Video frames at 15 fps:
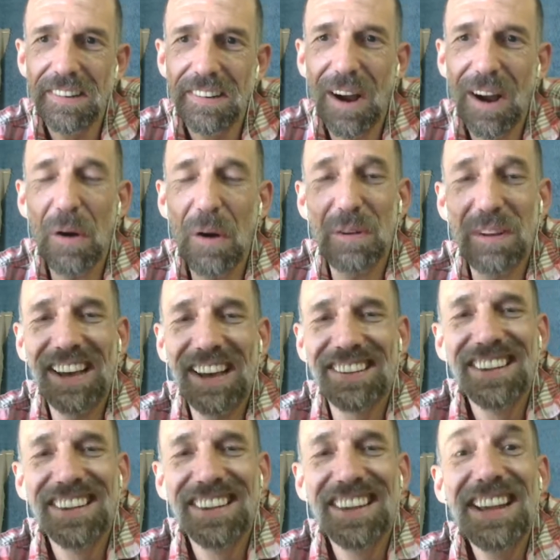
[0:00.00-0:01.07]
Oh, yeah.
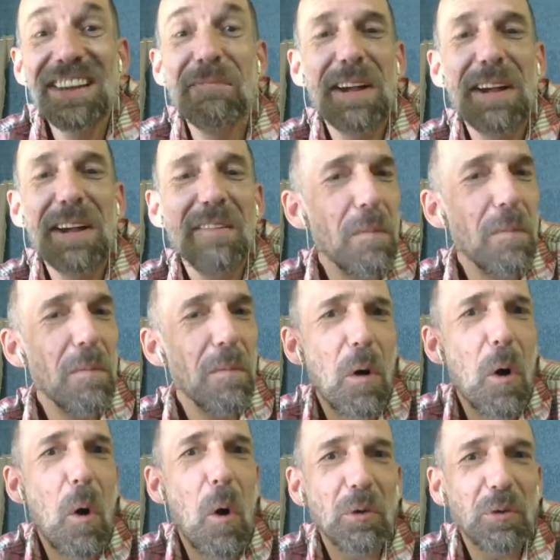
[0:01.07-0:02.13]
Give them
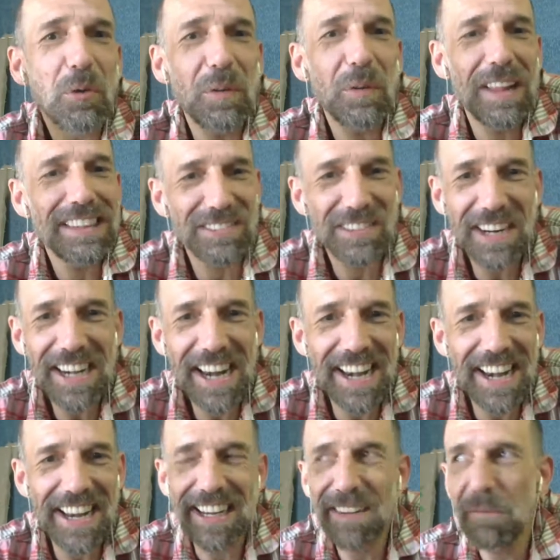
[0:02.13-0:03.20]
all sorts. That's a great
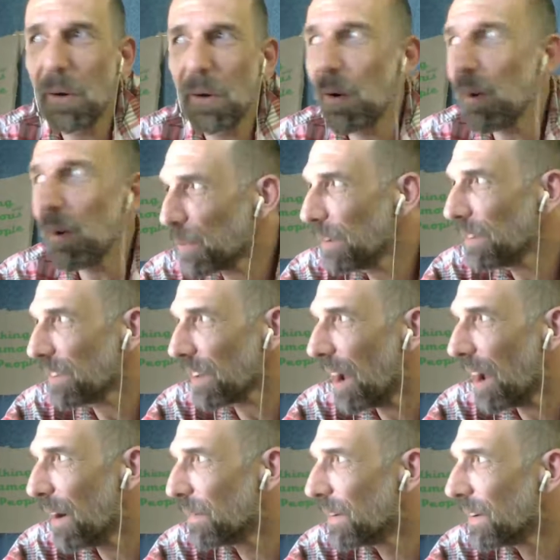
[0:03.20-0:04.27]
idea. Give them all sorts
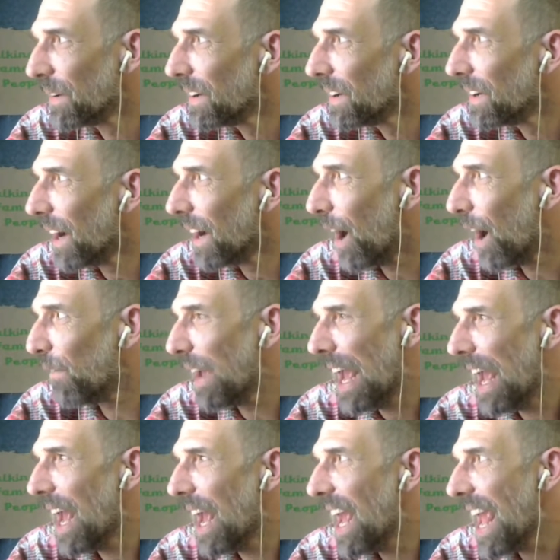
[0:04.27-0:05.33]
of
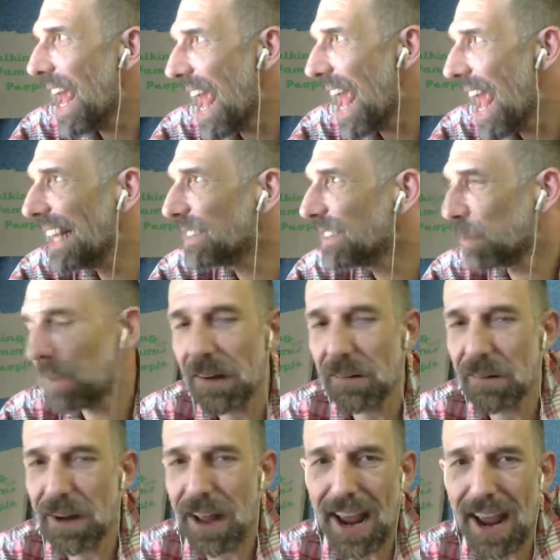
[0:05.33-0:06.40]
hints
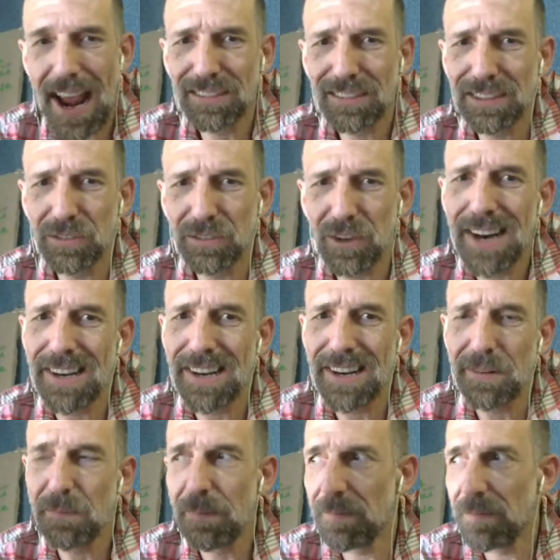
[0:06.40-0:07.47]
without actually trying
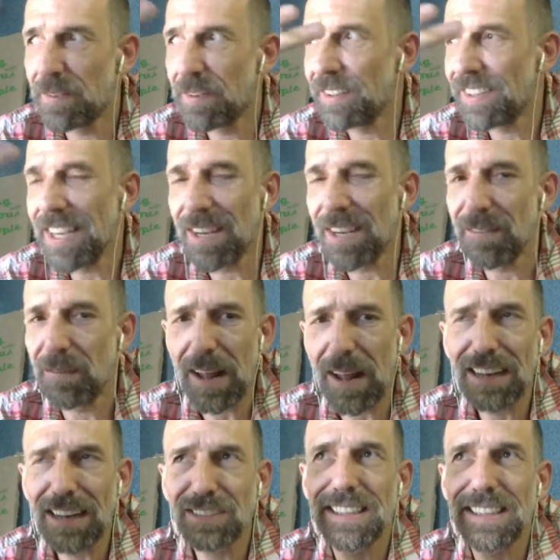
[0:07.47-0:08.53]
to deceive, without
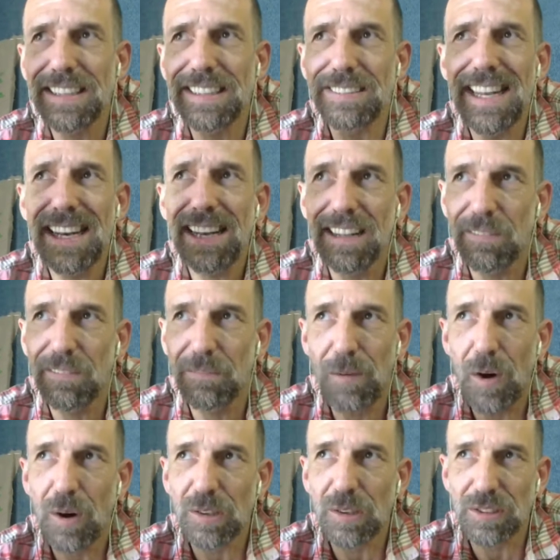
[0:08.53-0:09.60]
actually saying anything
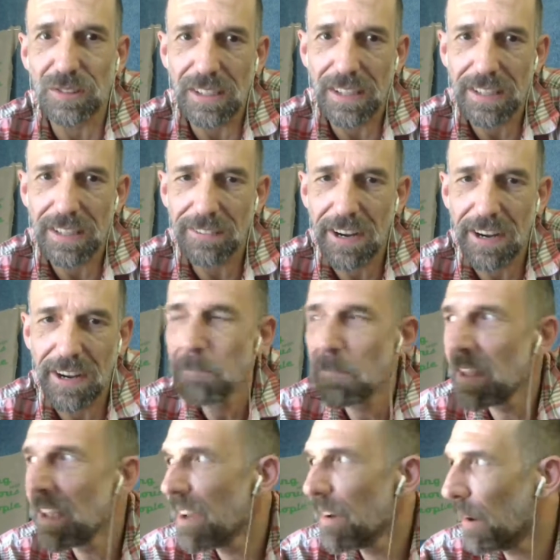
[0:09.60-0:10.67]
false or anything, right?
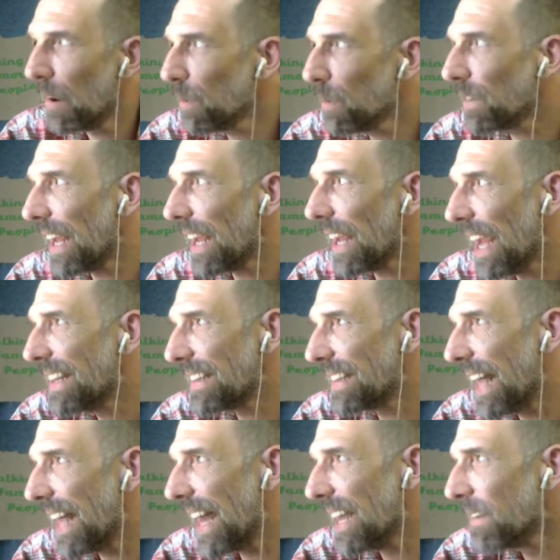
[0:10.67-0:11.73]
All sorts of hints
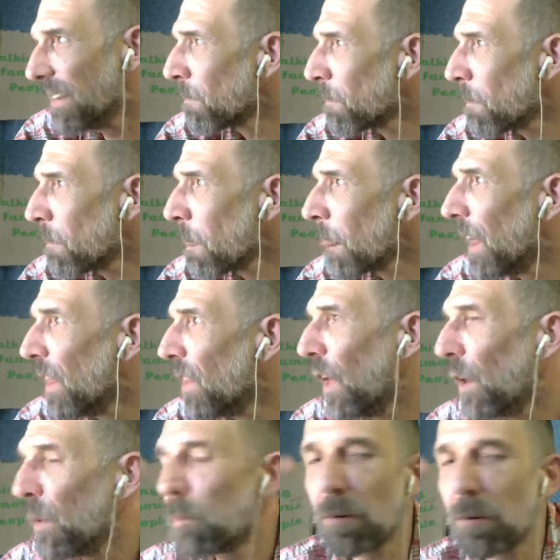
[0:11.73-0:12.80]
that
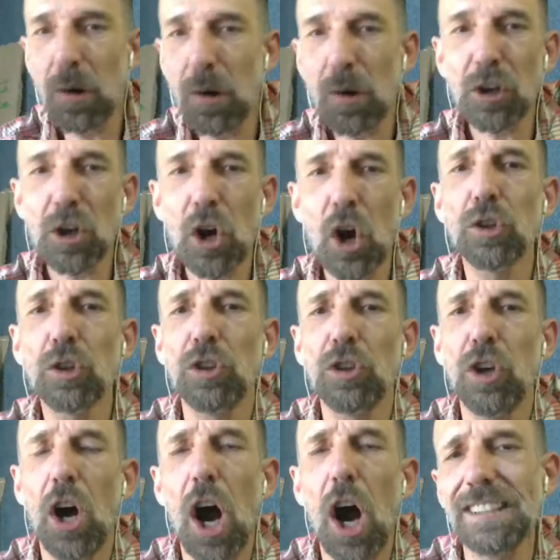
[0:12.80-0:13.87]
their protocols
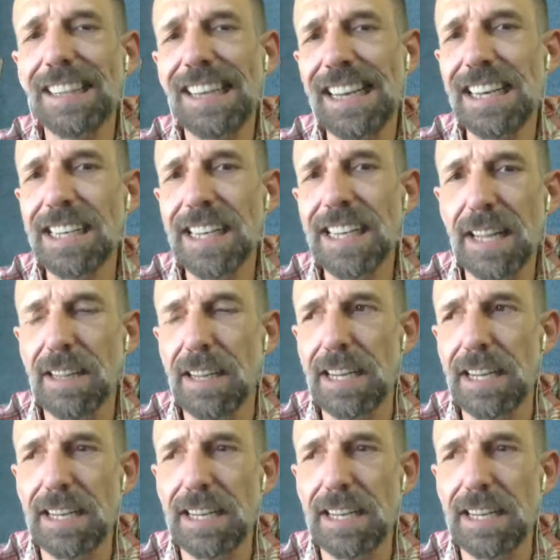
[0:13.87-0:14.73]
ought to indicate that